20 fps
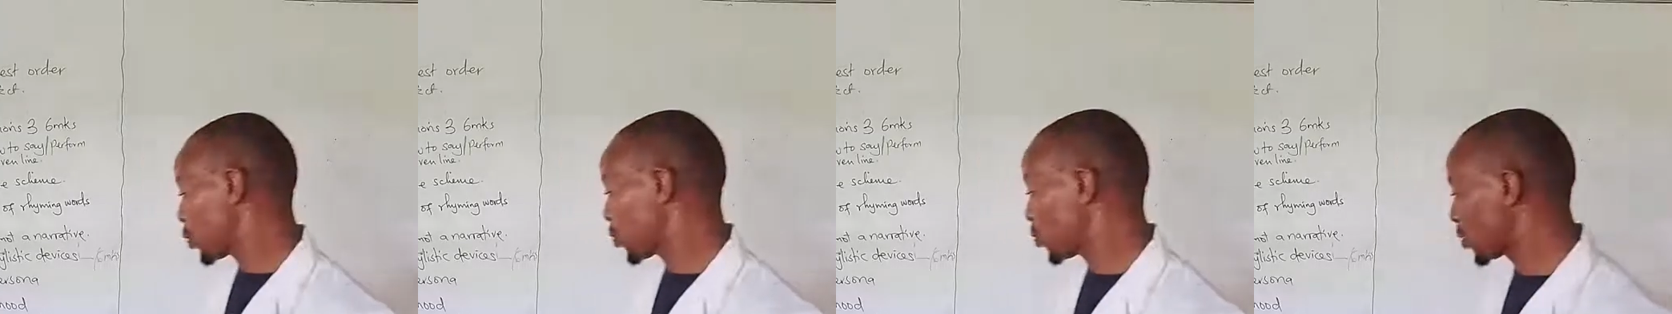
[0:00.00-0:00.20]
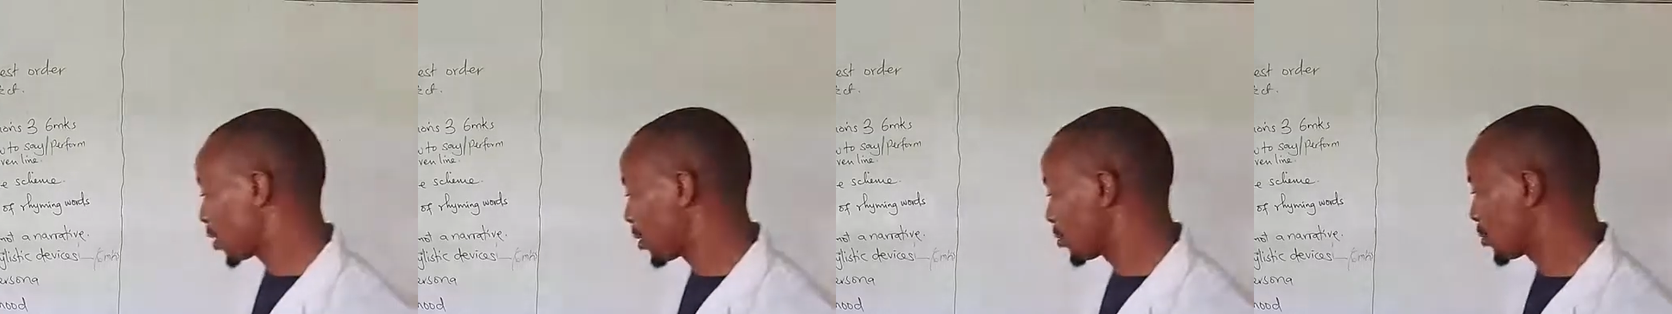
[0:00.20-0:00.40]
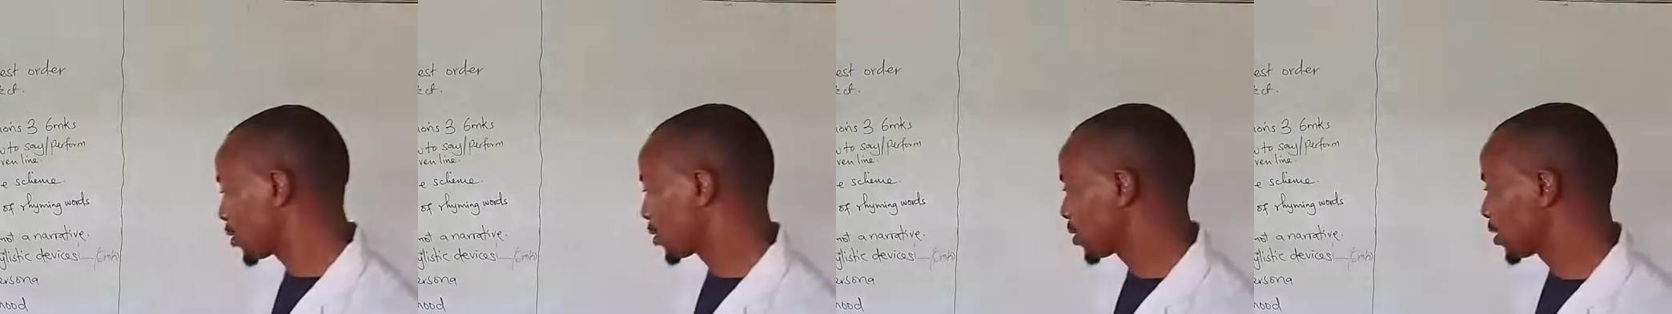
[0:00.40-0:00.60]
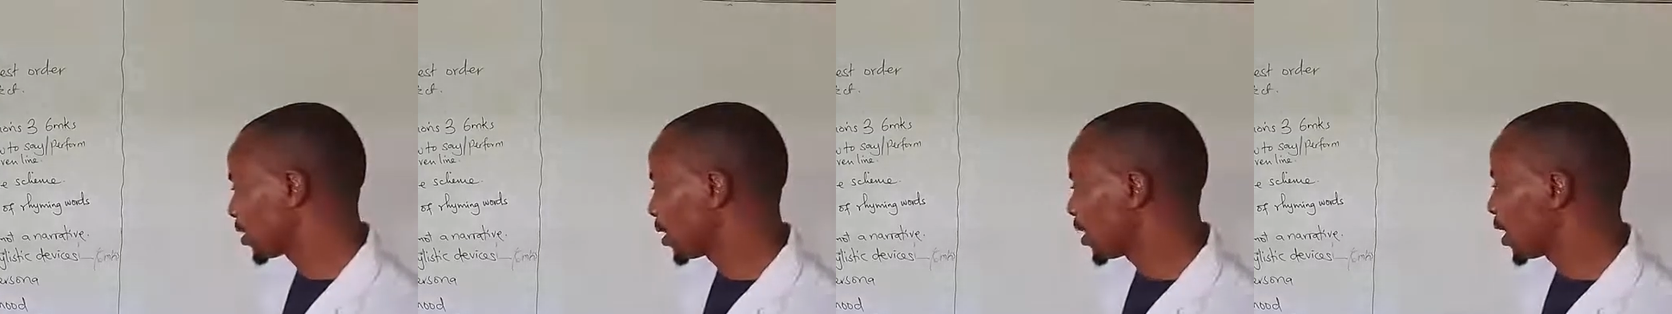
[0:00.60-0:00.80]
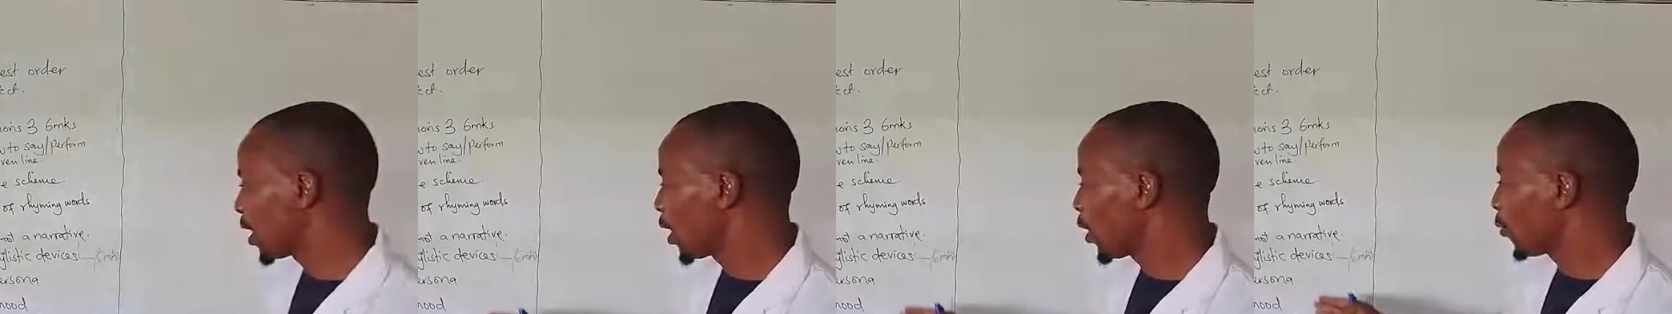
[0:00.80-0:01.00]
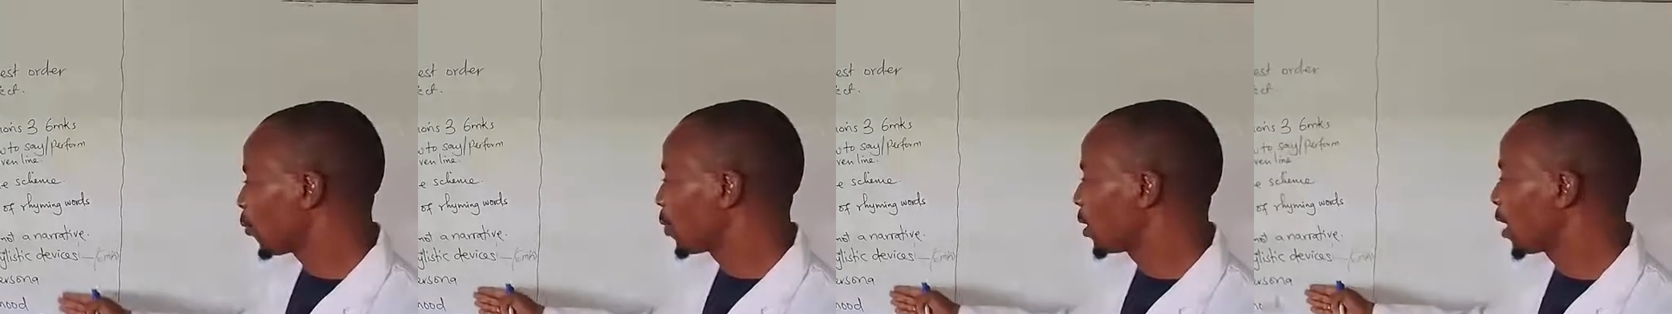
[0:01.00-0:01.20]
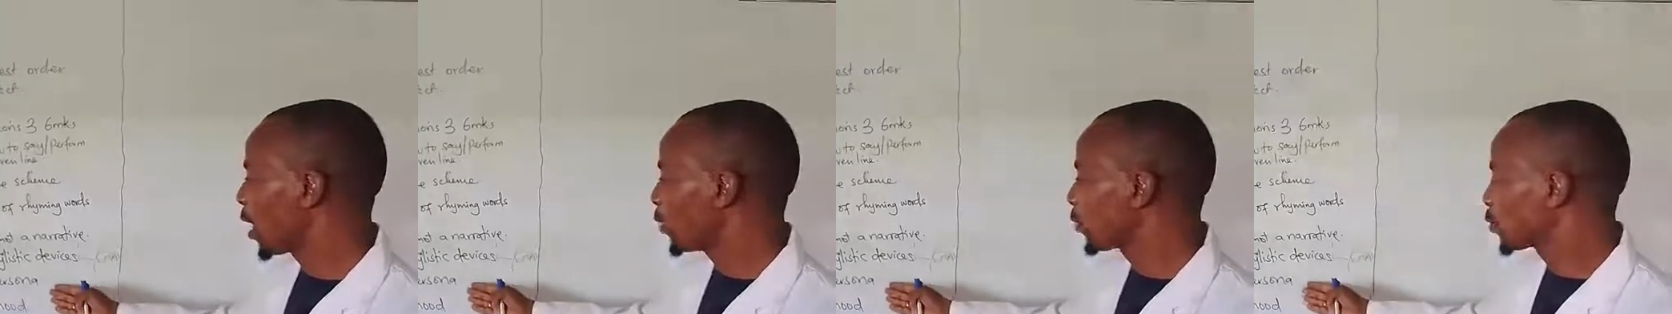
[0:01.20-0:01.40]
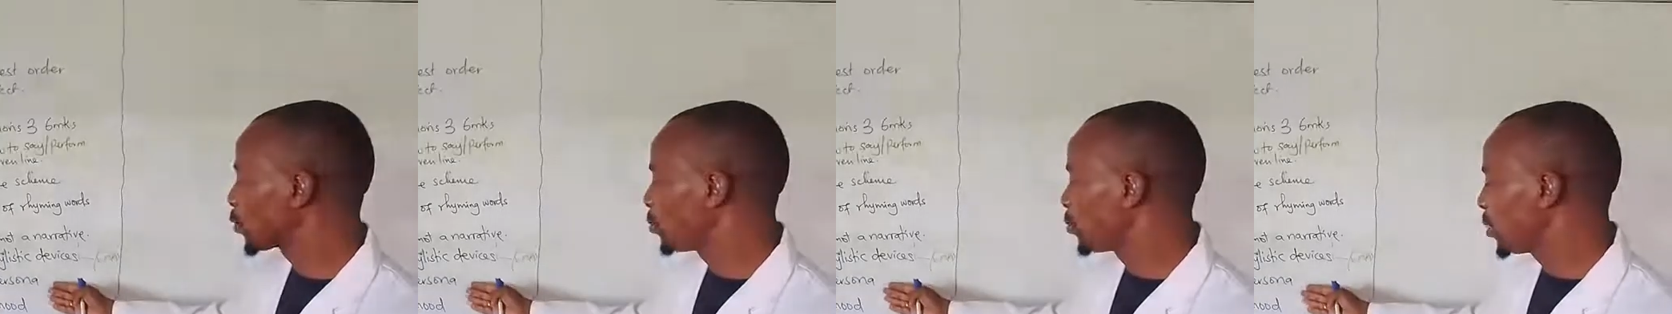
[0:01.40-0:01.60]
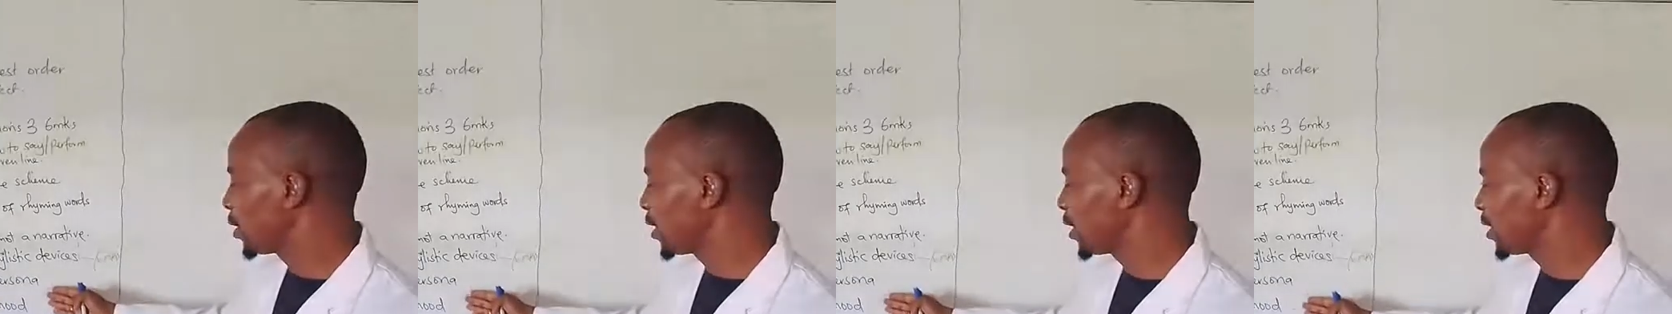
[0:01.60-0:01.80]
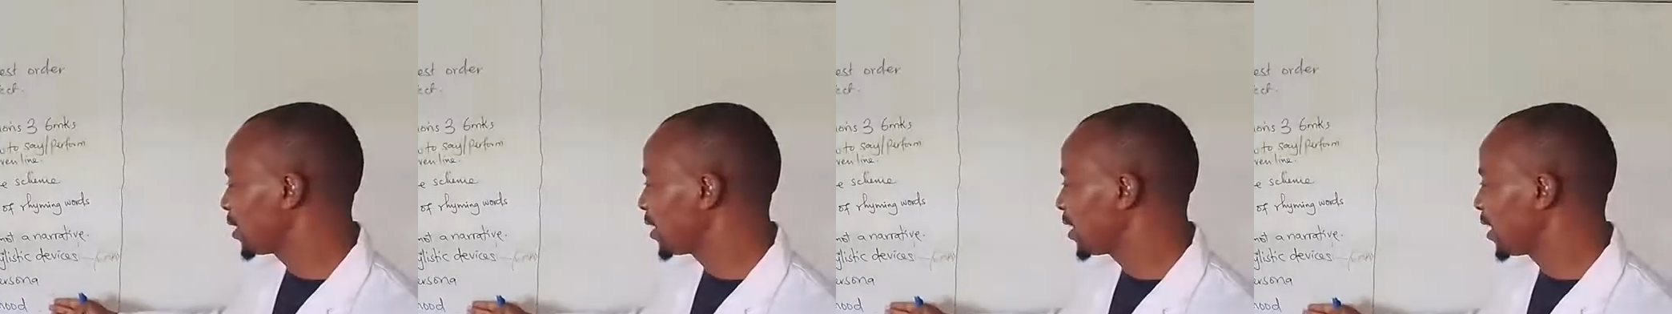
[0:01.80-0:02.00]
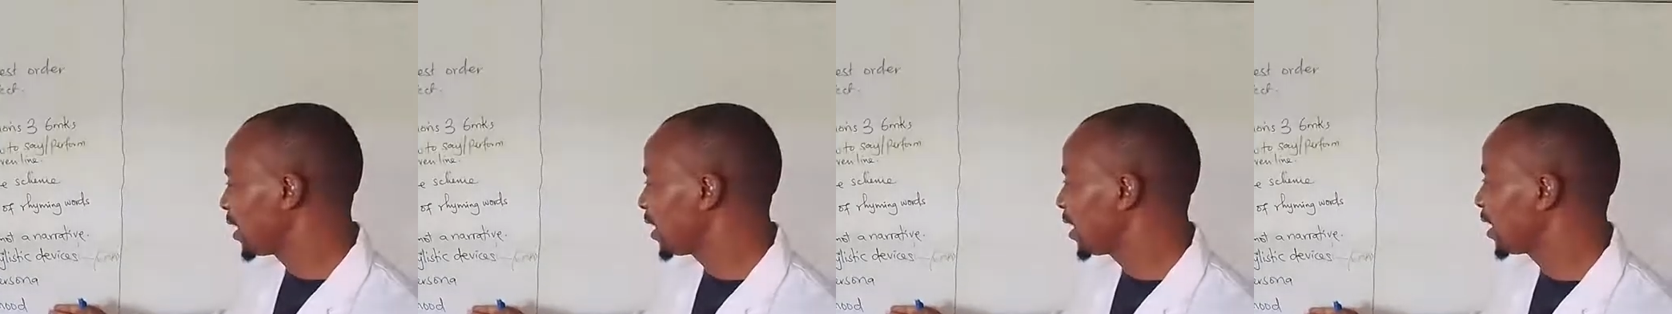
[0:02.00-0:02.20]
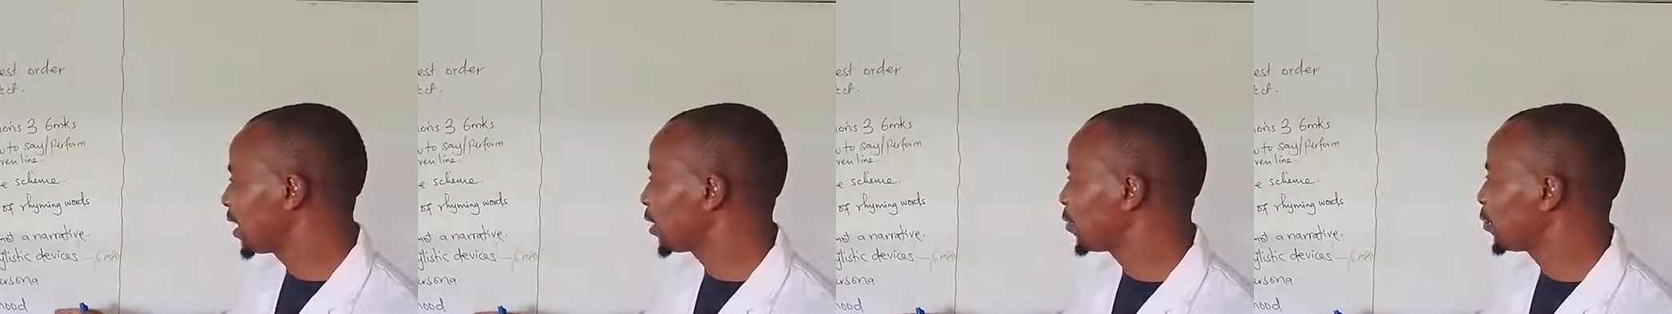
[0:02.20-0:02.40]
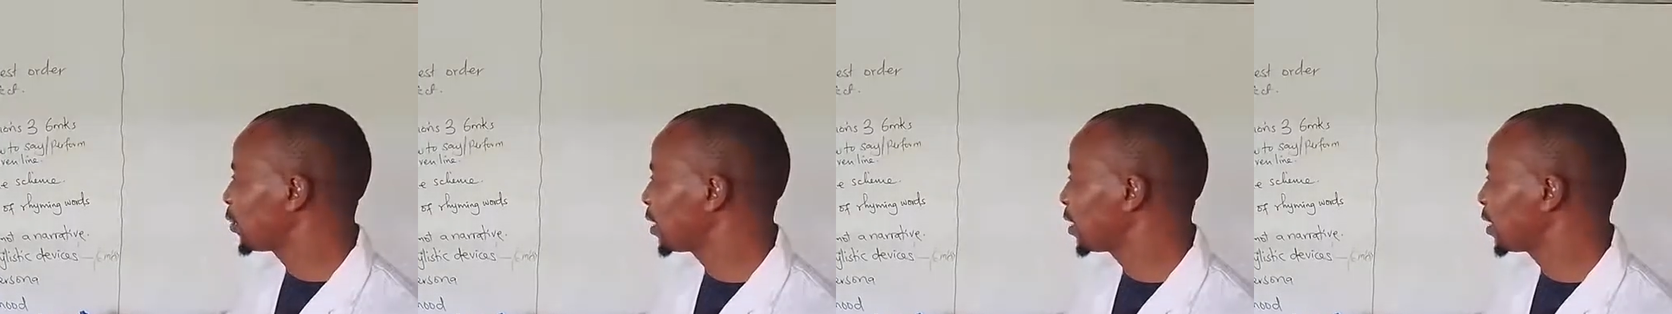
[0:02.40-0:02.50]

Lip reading: programs, we'll have to be dealing